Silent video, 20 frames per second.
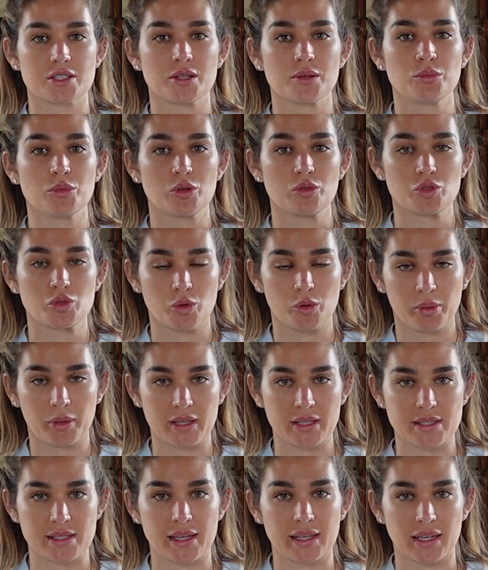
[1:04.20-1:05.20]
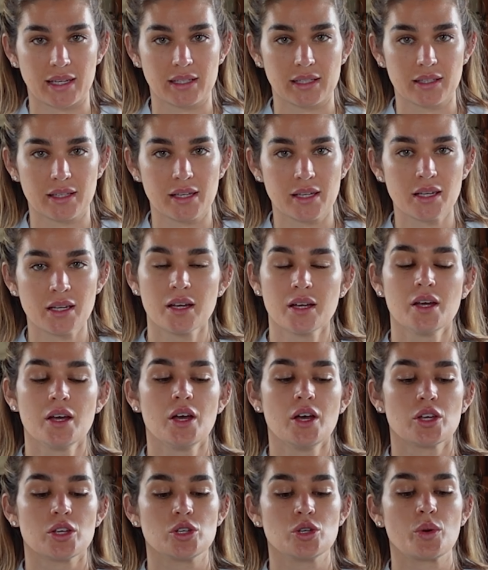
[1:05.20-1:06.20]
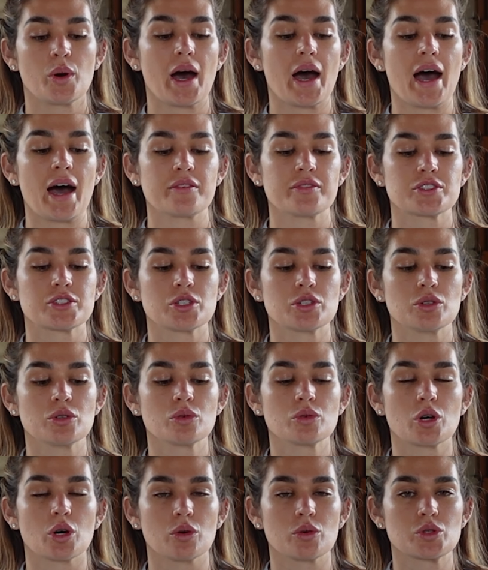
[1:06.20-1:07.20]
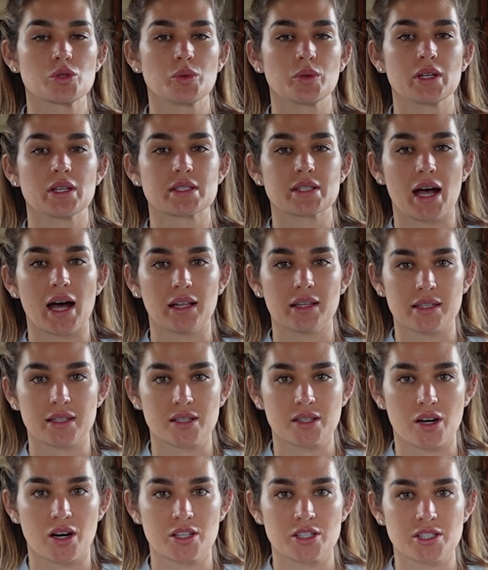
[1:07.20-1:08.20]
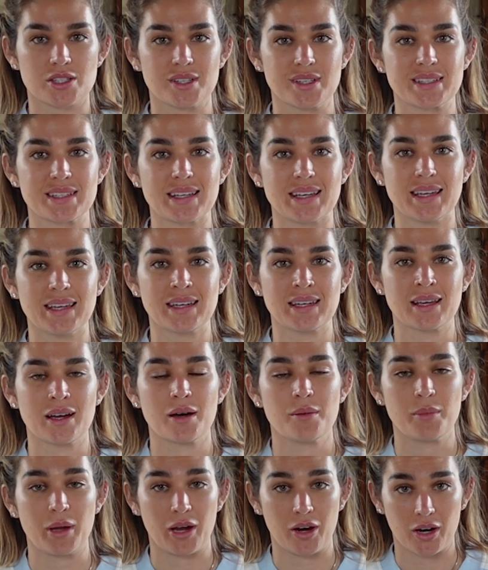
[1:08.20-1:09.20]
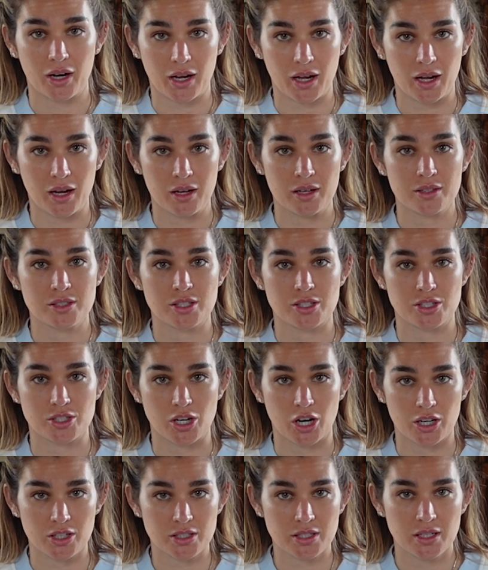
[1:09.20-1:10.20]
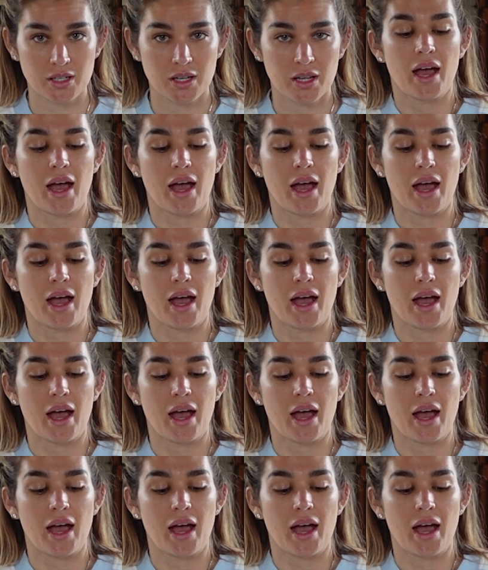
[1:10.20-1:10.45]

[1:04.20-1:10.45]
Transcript: to move to a place like Italy, you have to go to an Italian consulate in America to start.